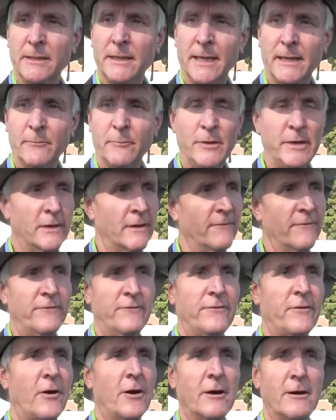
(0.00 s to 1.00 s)
and we are
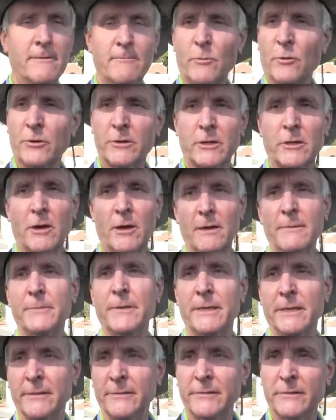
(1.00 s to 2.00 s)
far more
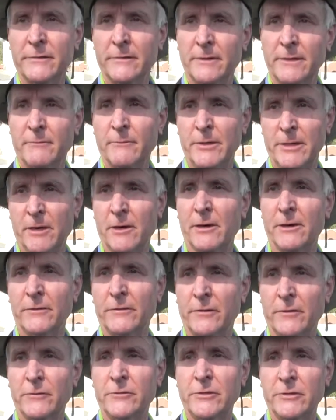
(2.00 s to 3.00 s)
communist than we are
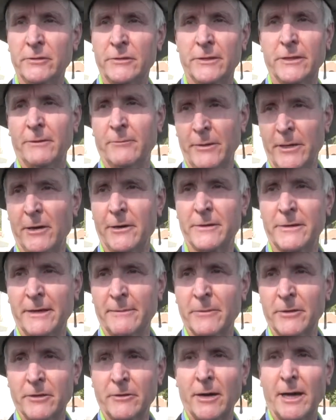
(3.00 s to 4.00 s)
social than we are
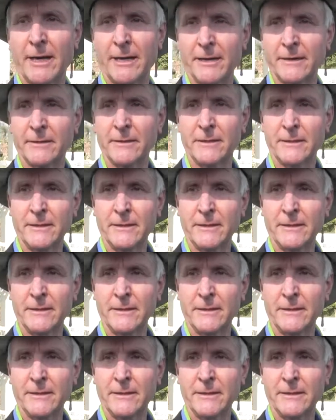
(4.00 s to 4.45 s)
democratic.